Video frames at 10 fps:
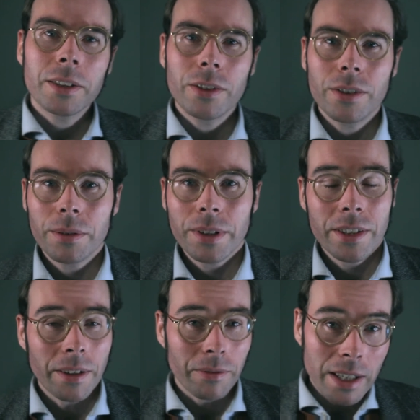to do is
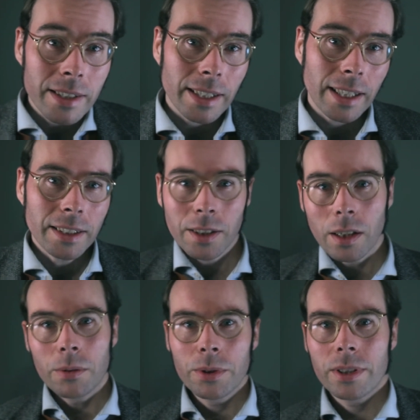investigate
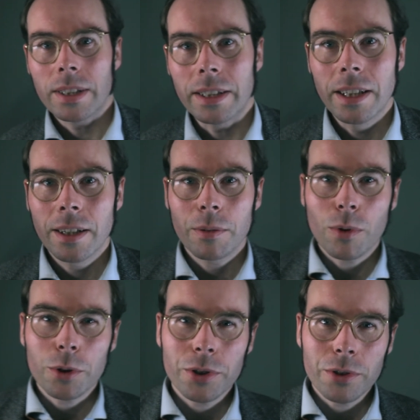closely
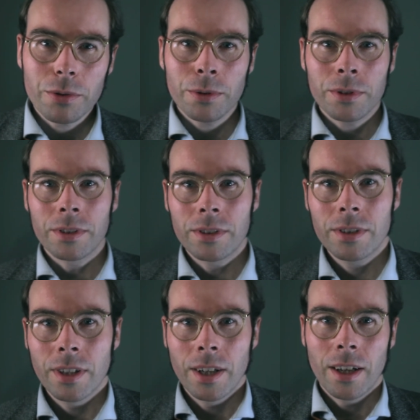Roger Scruton's
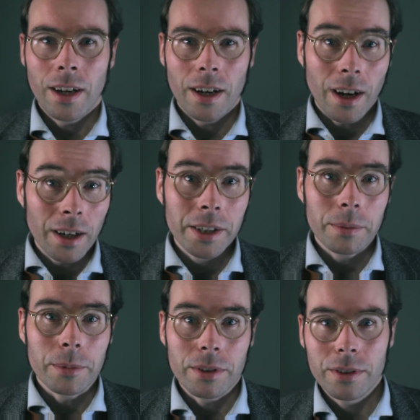
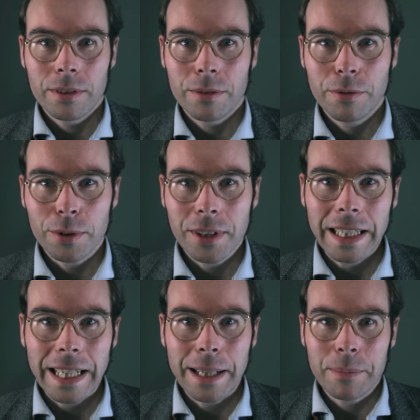argument for the
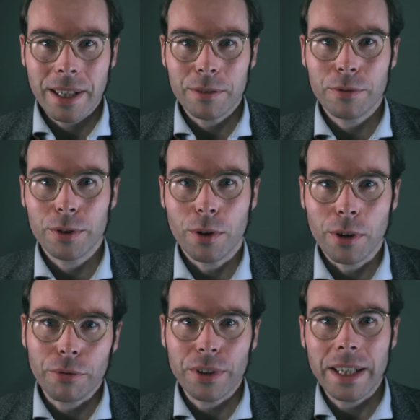claim that
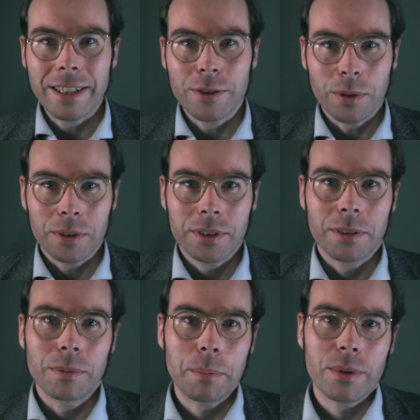photography is not a
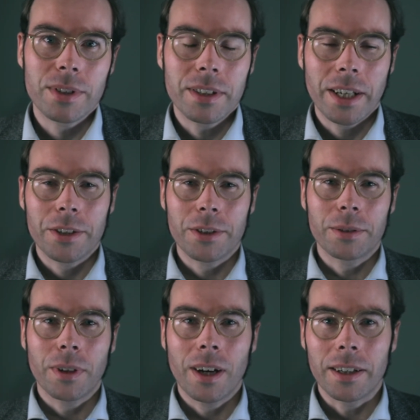
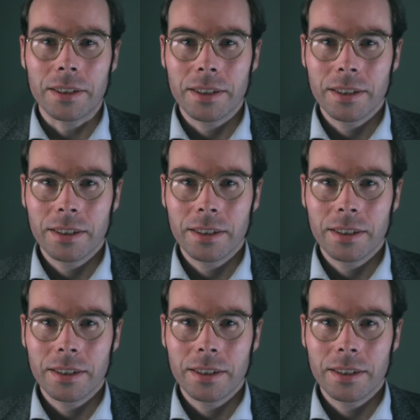representational art.